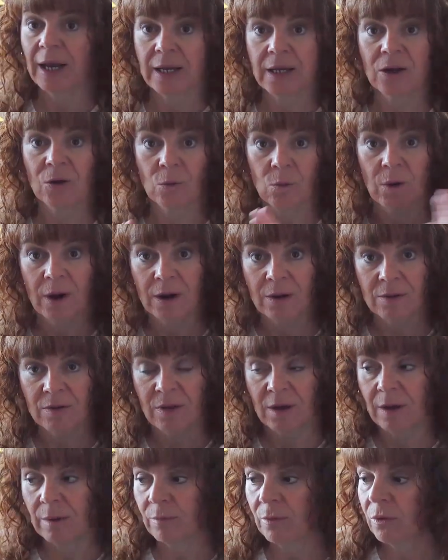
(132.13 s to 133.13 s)
I can wear
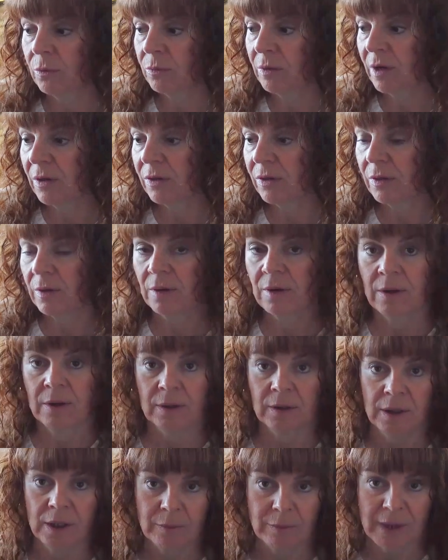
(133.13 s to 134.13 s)
them with
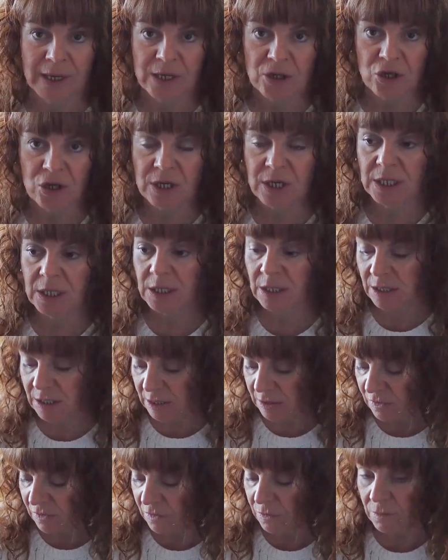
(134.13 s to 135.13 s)
like my jeans
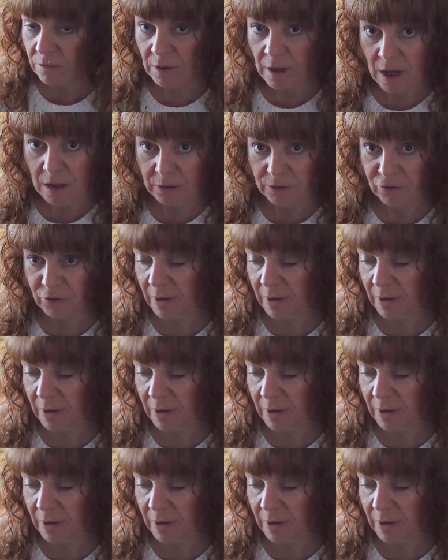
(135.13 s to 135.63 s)
and certain colored